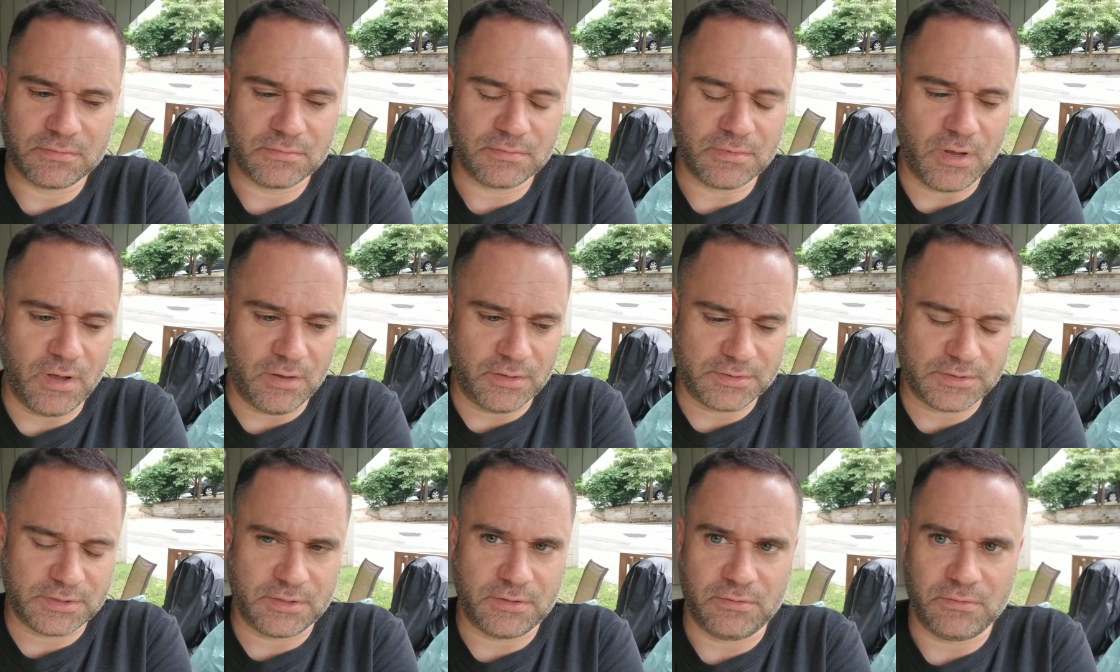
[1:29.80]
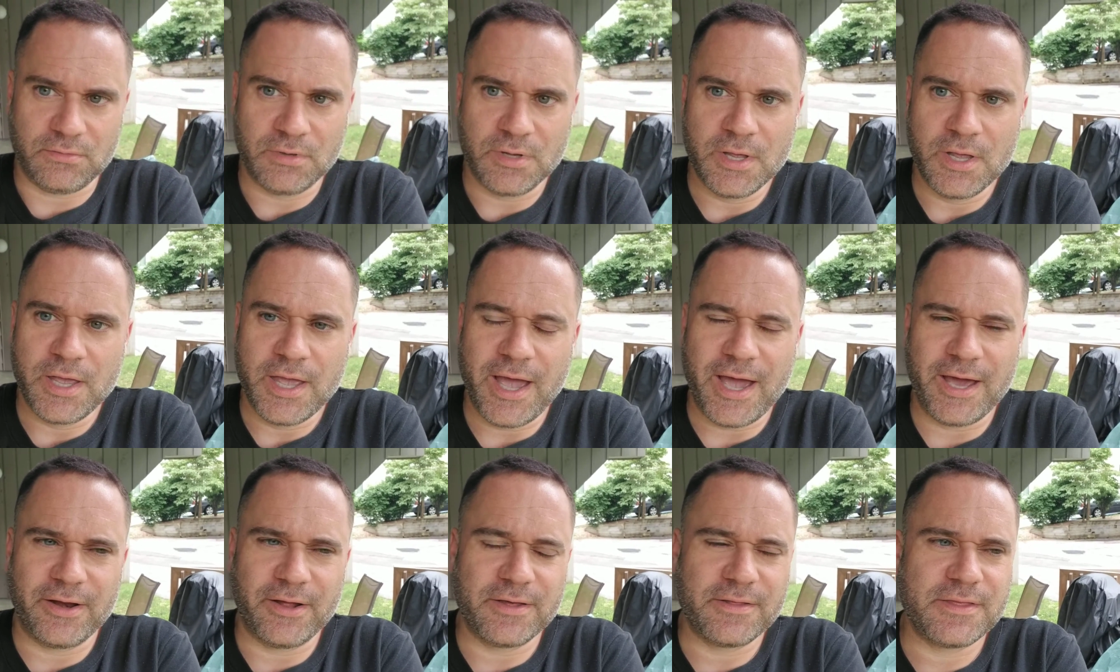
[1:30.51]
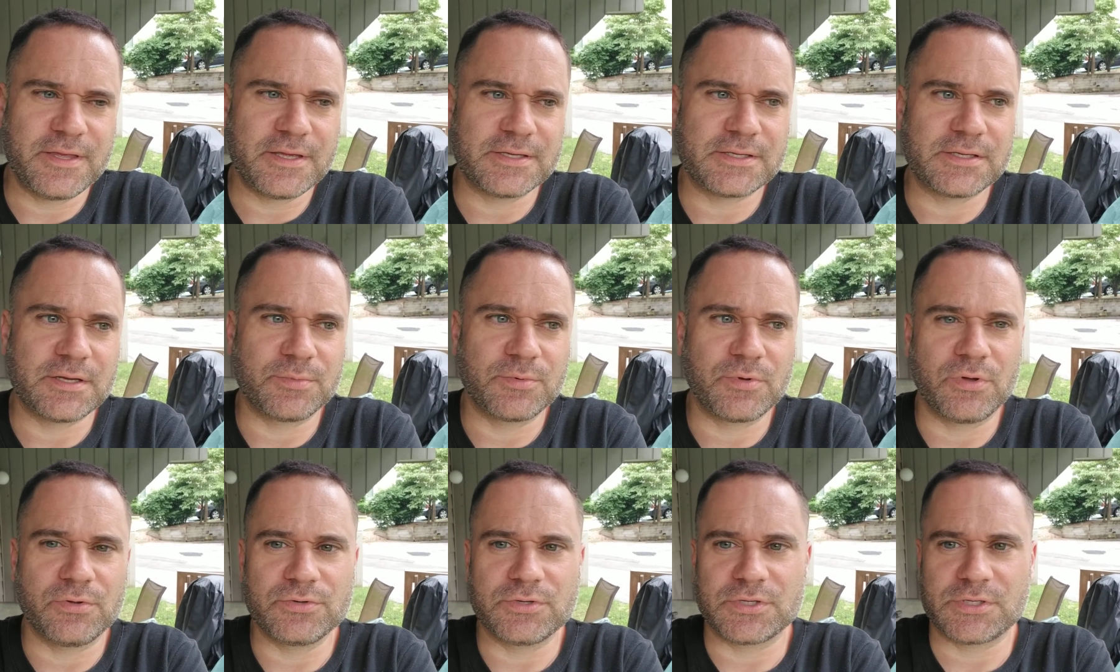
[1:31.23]
article, and I think
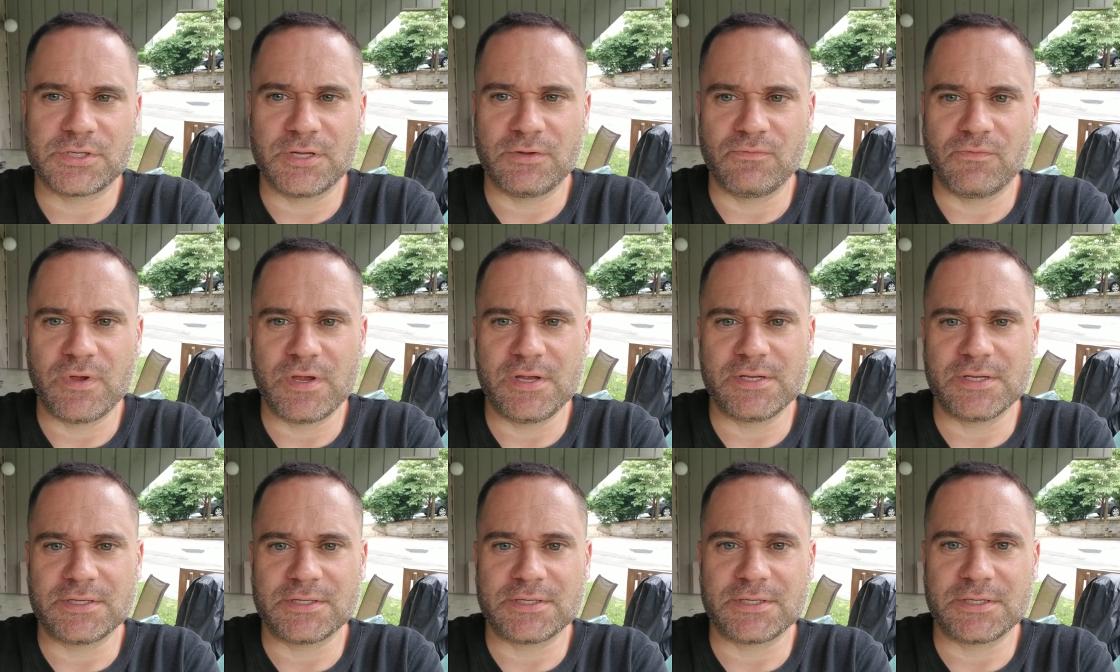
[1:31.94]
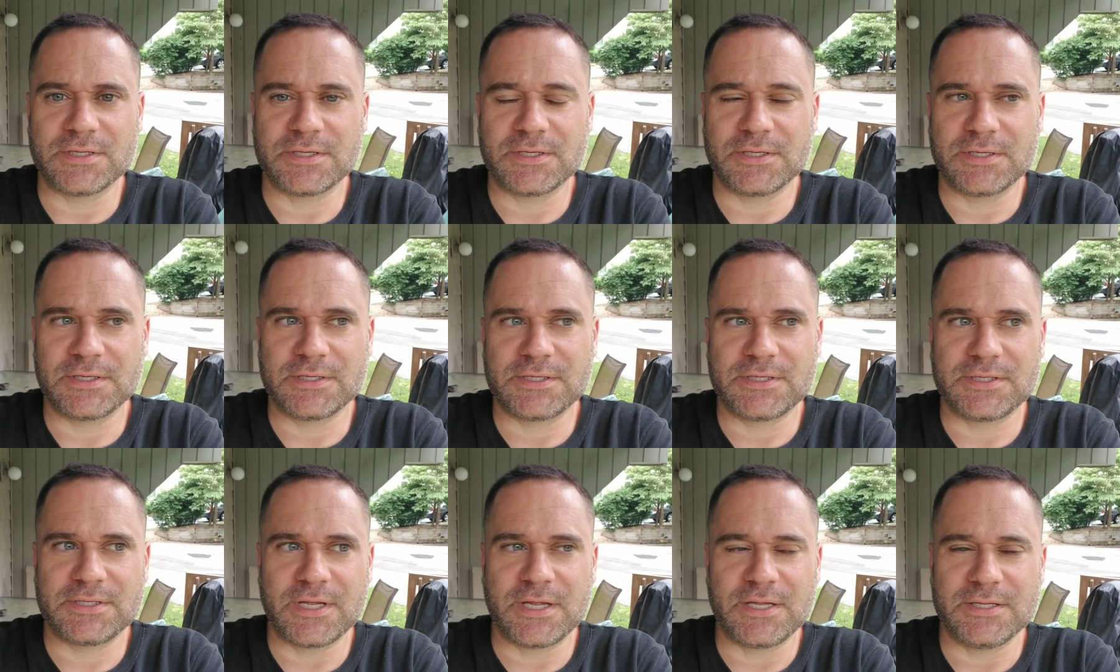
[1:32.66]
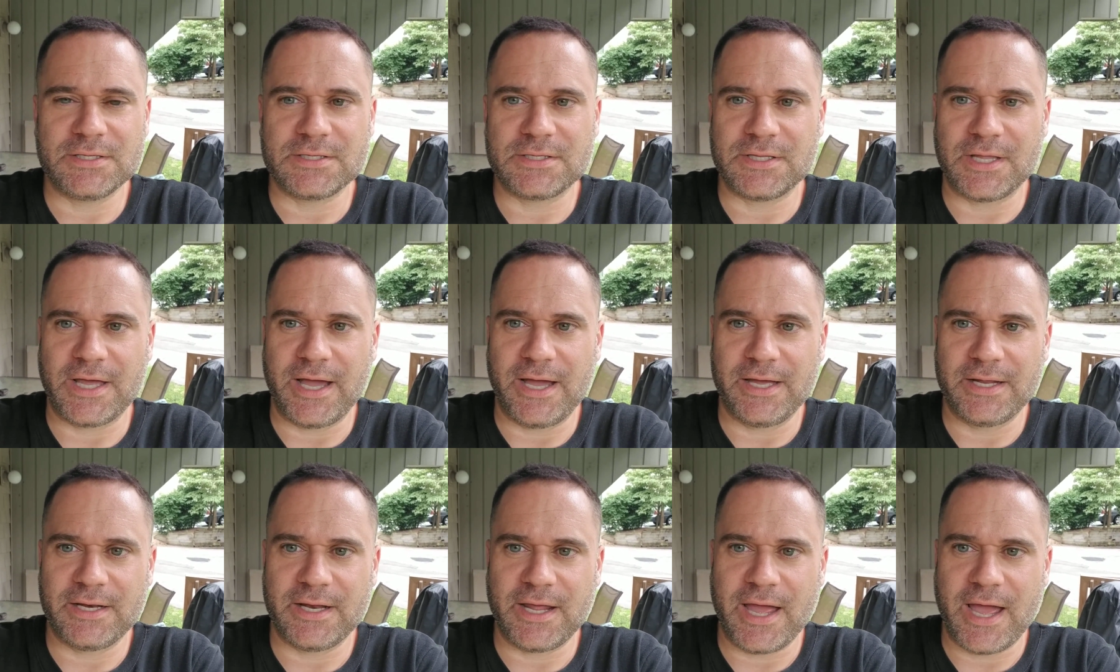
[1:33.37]
subconsciously readers sense
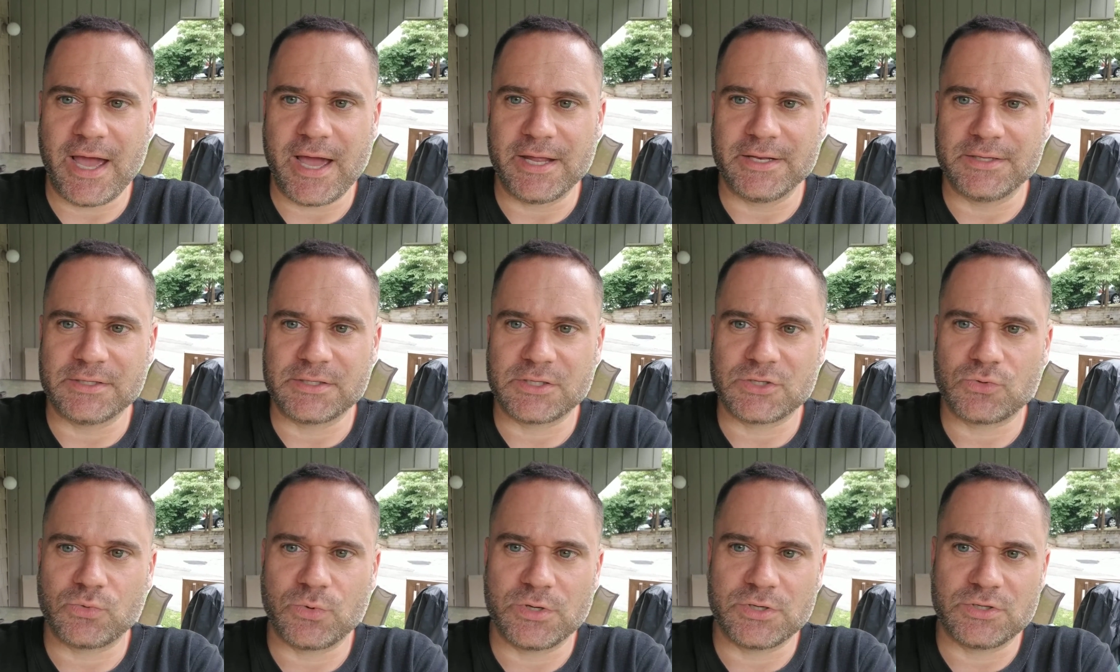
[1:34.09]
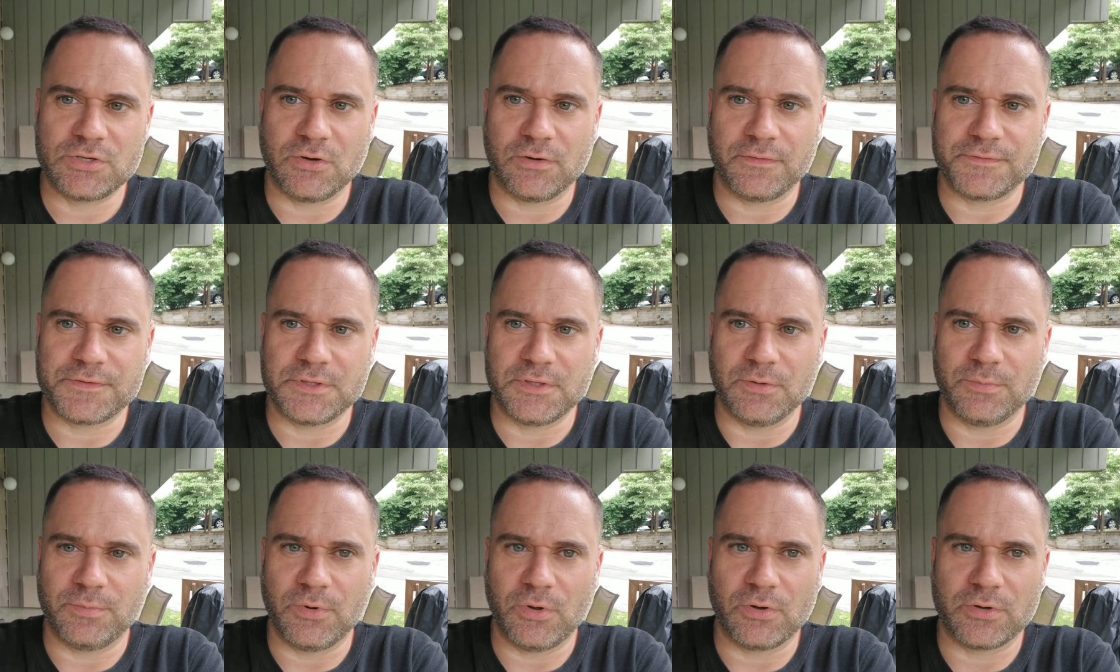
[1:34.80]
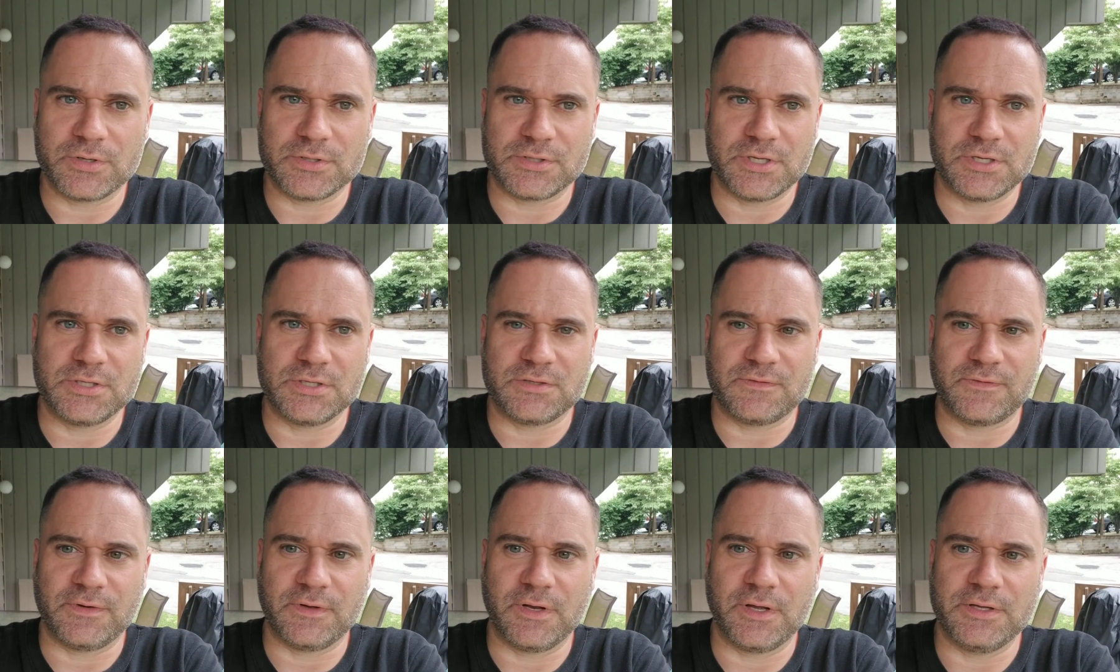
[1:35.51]
that and switch off to your blog because they just
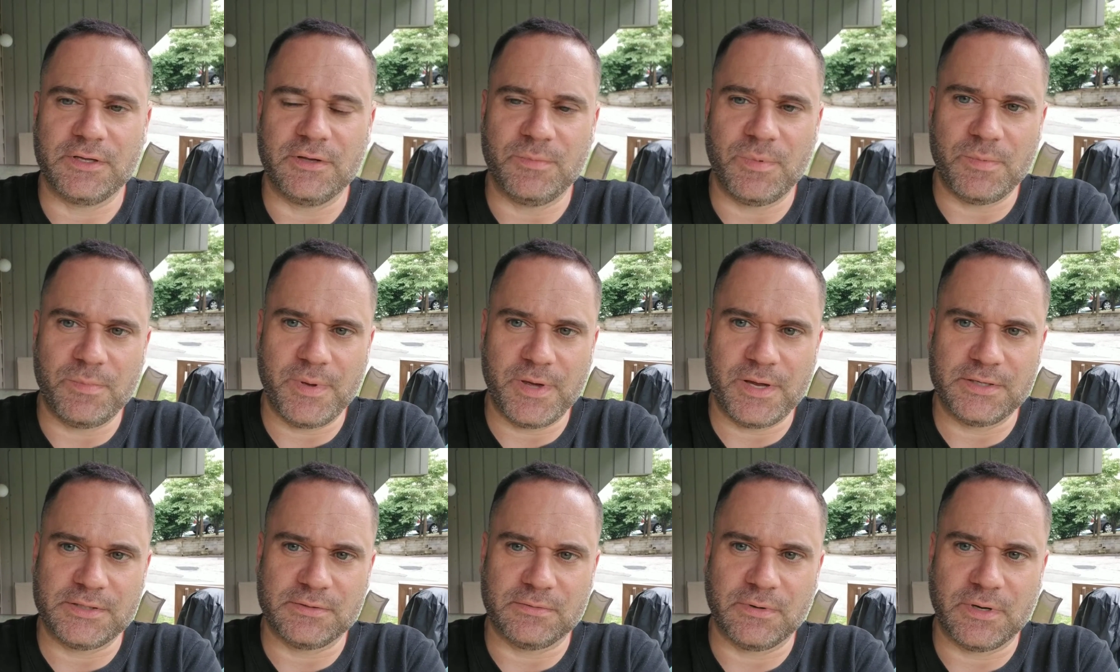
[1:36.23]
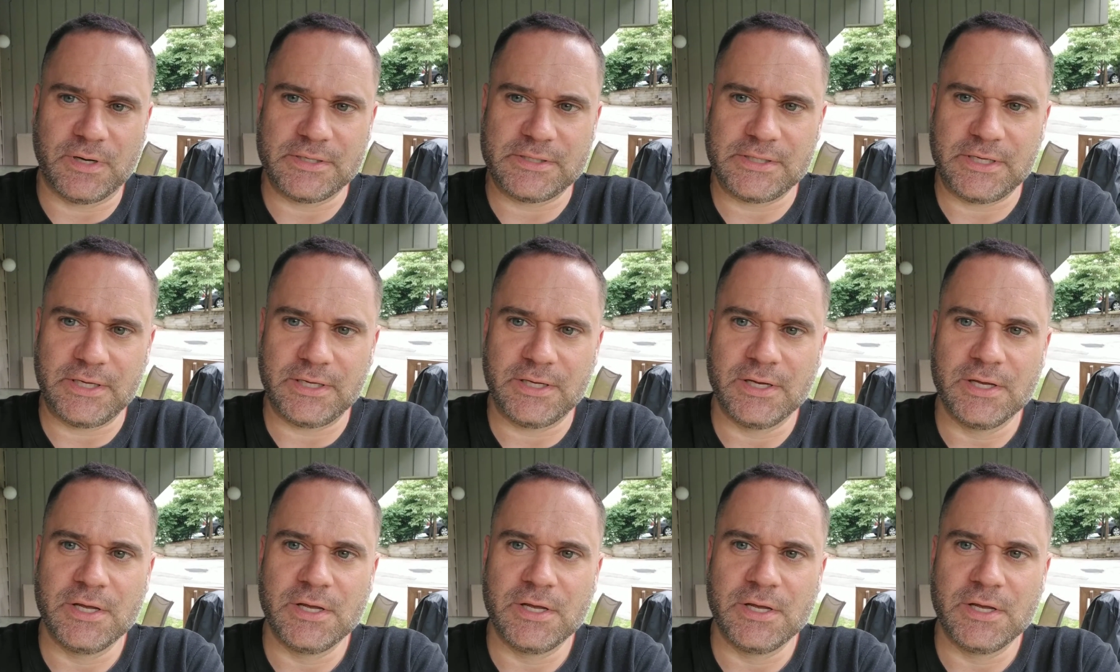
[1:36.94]
feel like you've been paid to write it.